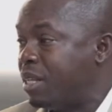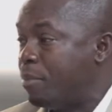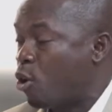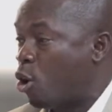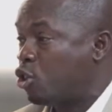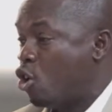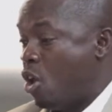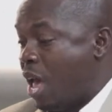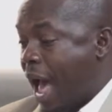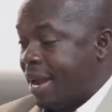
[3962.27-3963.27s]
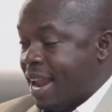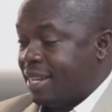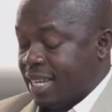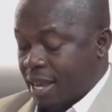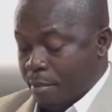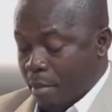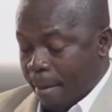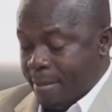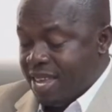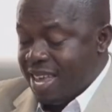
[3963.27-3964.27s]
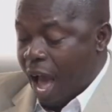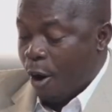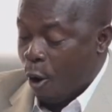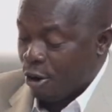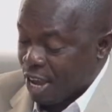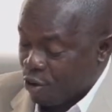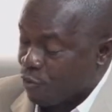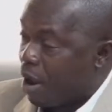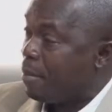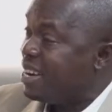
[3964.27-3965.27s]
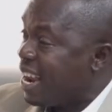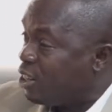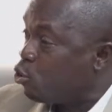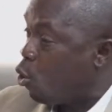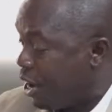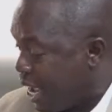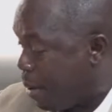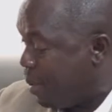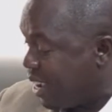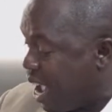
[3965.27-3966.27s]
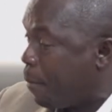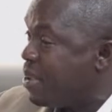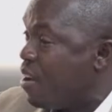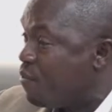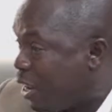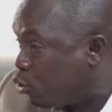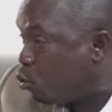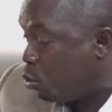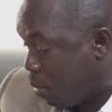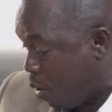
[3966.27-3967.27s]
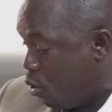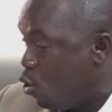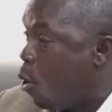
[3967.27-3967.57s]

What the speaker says: thing because I didn't say, Mammy, or ye, you man, media, so again, I made a copy and found to my mom.